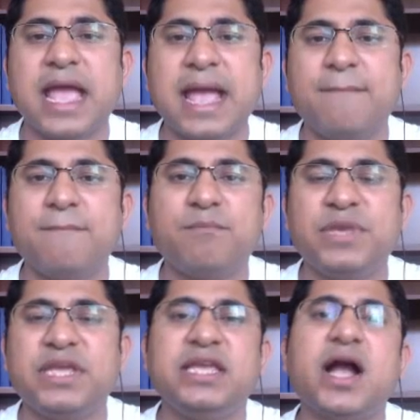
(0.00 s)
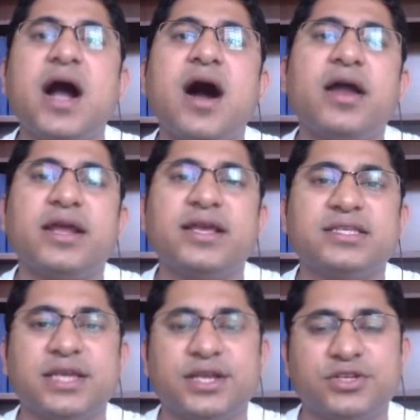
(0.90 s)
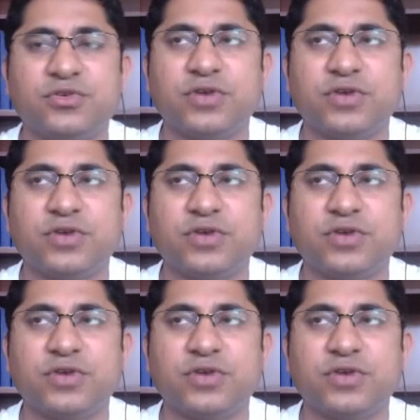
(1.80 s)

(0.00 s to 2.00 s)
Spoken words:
MBRSH.